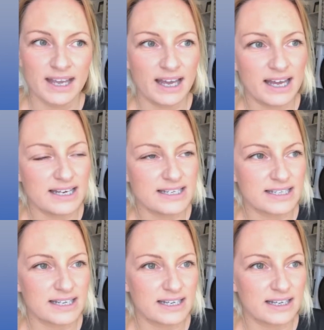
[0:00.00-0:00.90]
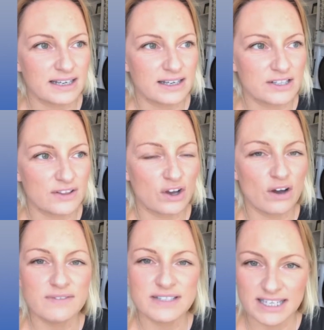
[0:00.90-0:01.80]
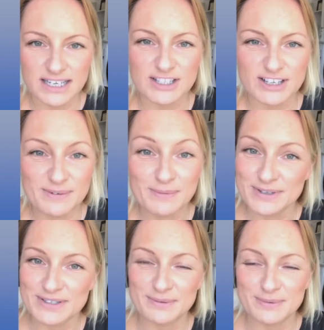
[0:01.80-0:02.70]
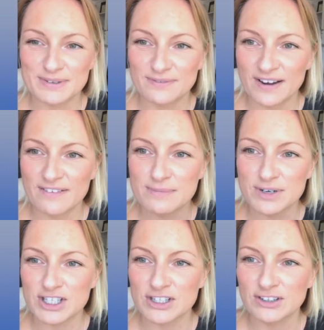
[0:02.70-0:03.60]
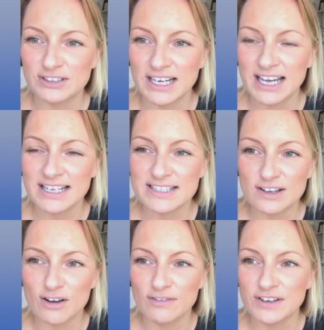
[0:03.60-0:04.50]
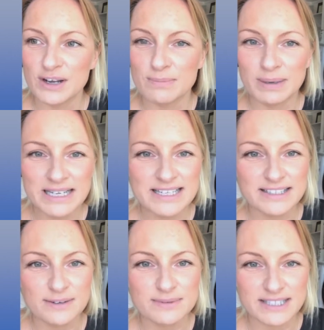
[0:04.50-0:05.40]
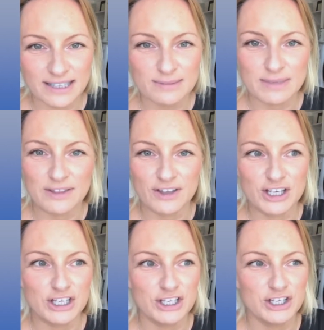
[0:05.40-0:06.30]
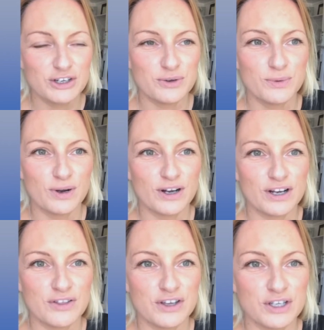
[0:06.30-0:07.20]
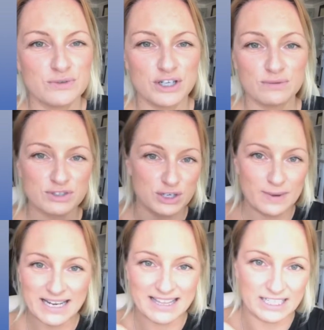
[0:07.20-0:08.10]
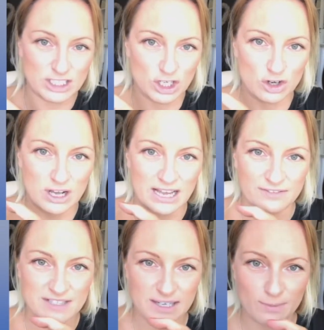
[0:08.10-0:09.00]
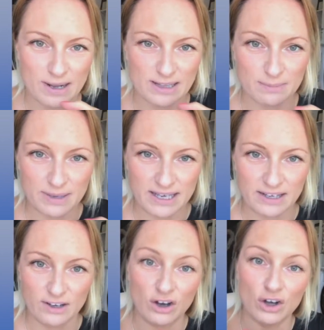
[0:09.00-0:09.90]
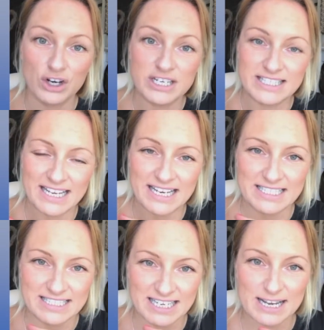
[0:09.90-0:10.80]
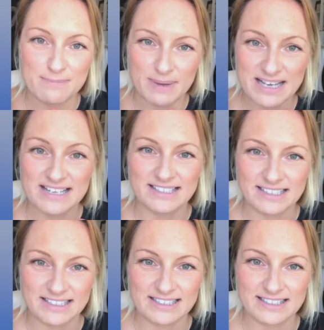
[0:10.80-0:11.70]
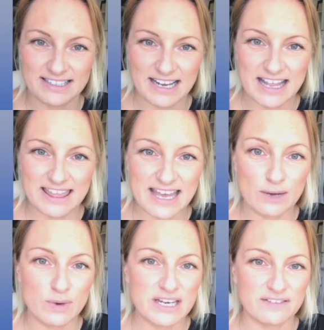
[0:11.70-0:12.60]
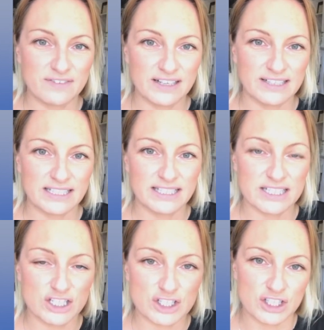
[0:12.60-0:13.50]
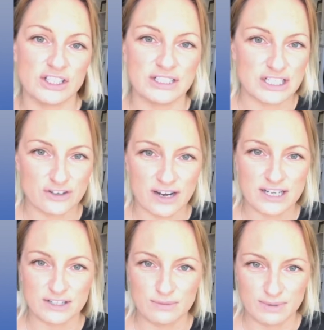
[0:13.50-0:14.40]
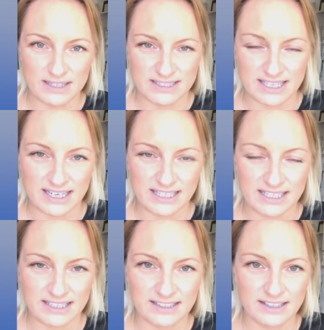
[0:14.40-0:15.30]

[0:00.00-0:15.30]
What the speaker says: And so the conversation was very much along the lines of, you know, please don't tell me that you don't do anything to look after your well-being on a day-to-day basis, and then when you're feeling like this, you suddenly try to do a breathing technique.